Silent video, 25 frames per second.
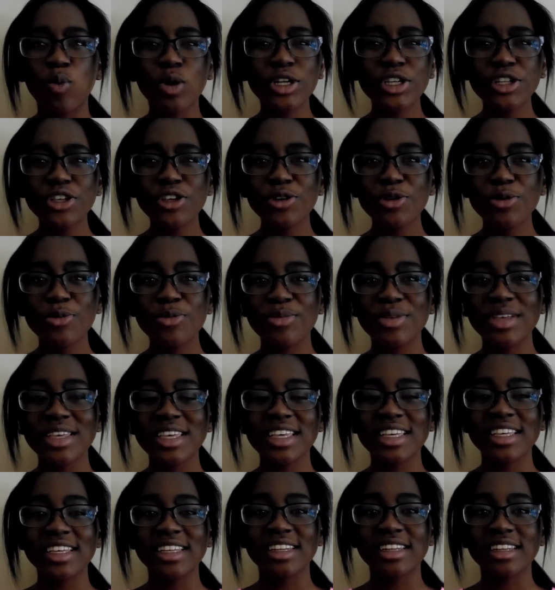What do you
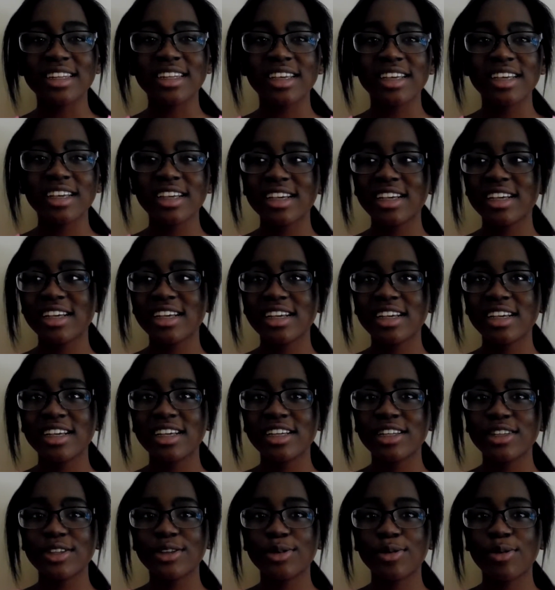mean?
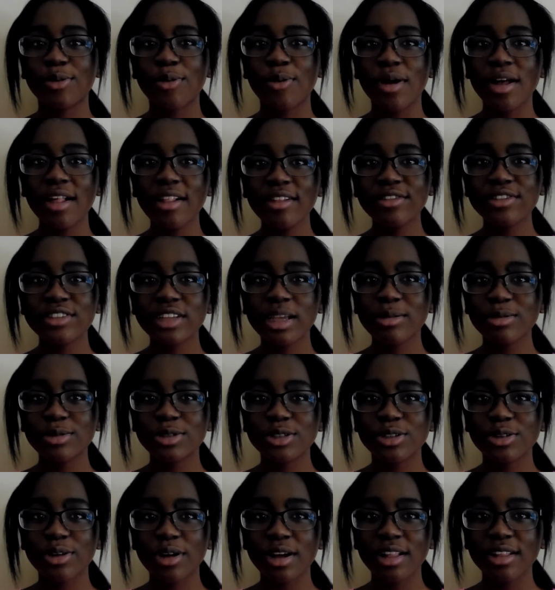12
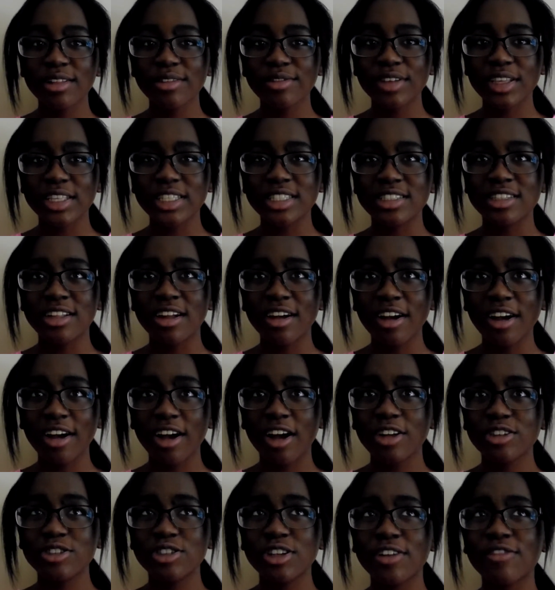times 12 is not
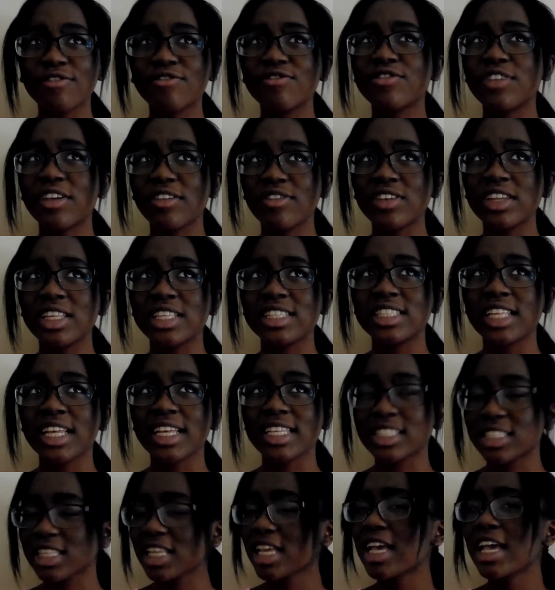
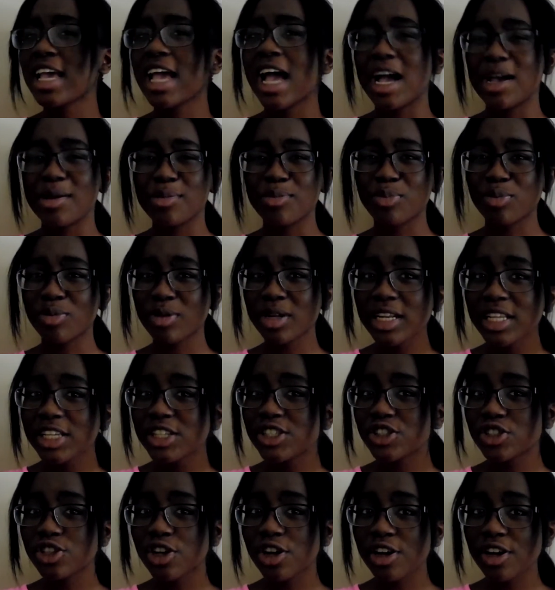156. I'm pretty
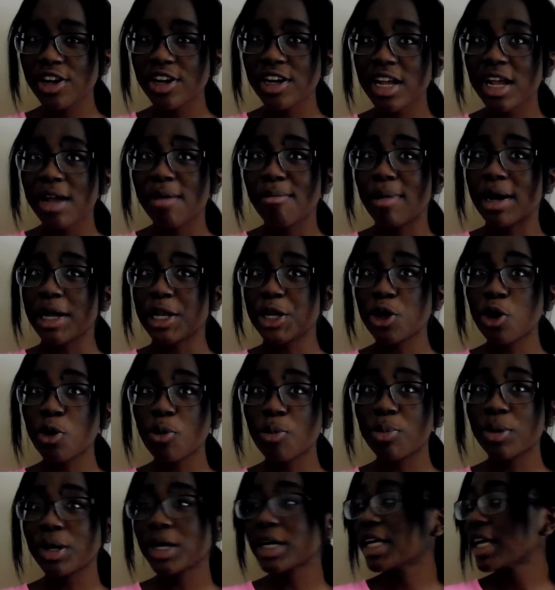sure my
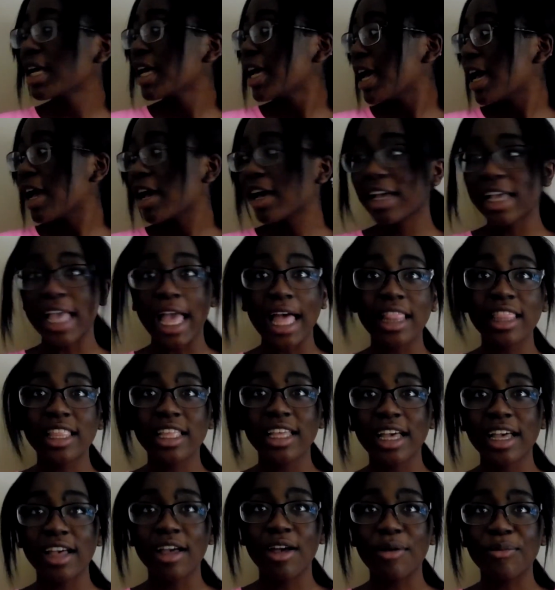notebook
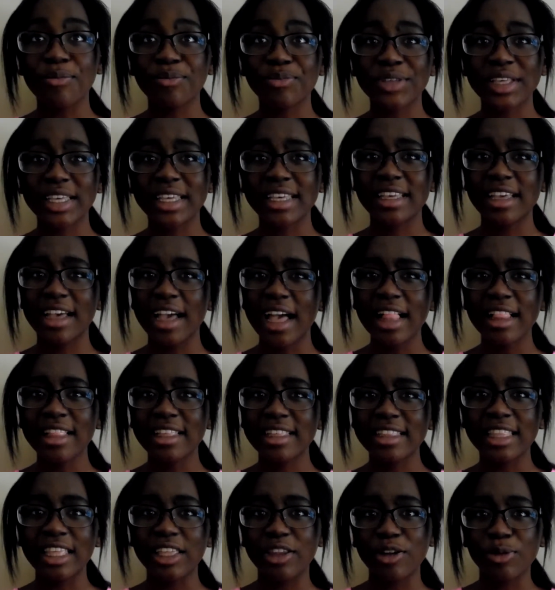
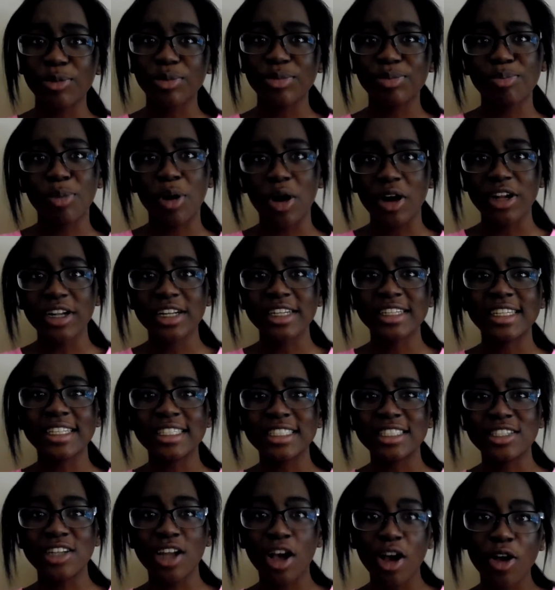calculator part
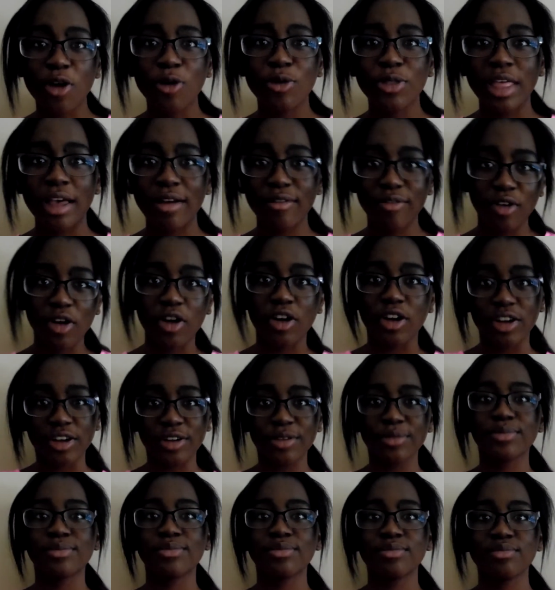does not go that
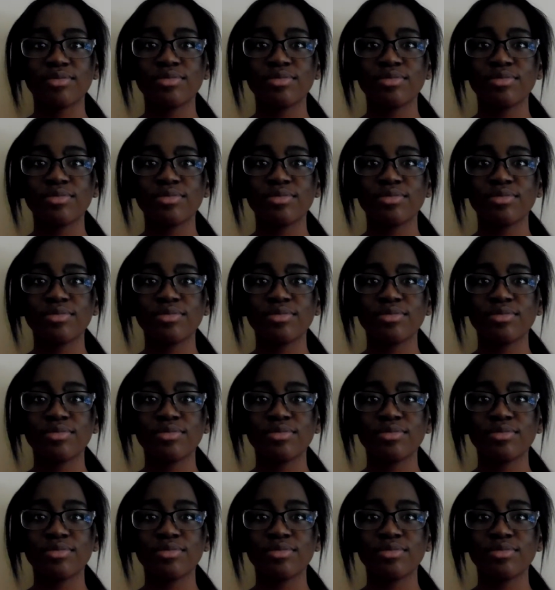far.